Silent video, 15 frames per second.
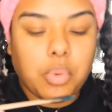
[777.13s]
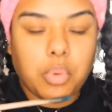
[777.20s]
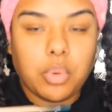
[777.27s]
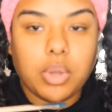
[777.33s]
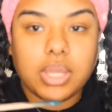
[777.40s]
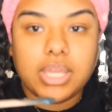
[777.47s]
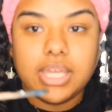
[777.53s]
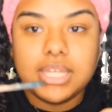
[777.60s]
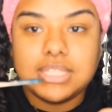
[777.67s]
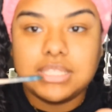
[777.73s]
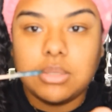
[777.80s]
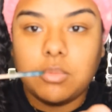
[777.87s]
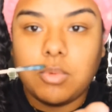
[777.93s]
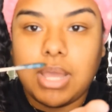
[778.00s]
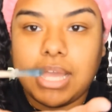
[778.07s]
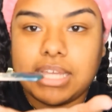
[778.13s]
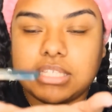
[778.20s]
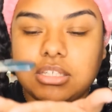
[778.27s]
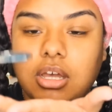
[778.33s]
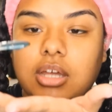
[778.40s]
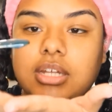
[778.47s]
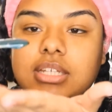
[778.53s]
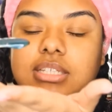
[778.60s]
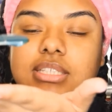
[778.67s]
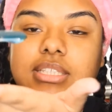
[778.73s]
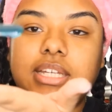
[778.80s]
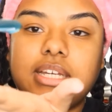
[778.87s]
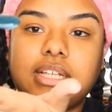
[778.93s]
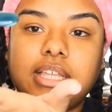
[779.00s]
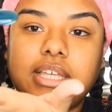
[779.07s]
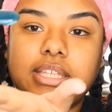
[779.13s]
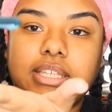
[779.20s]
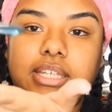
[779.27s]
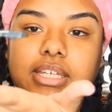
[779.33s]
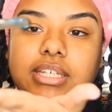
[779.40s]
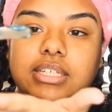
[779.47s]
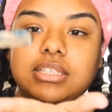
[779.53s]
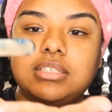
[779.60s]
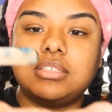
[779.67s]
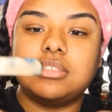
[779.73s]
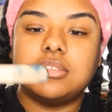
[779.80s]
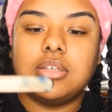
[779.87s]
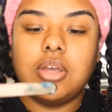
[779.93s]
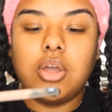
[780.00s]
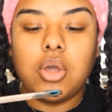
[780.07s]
Get some wax on a stick like this,